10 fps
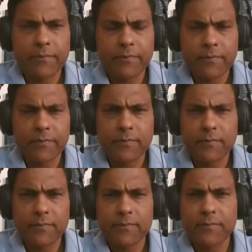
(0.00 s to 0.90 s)

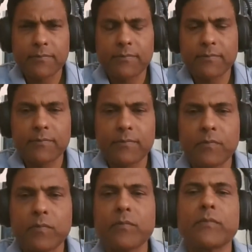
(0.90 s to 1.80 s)

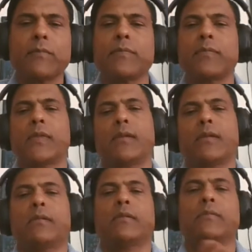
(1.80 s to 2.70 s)

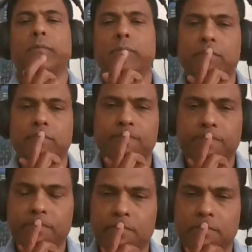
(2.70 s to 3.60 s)

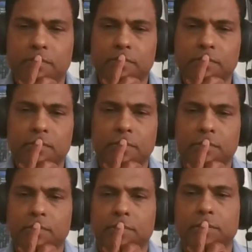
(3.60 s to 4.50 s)

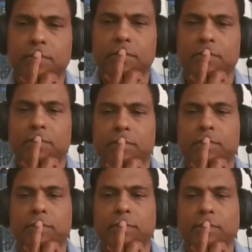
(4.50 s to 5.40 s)

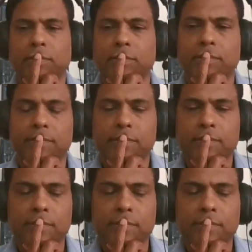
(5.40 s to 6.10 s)
Nothing is said.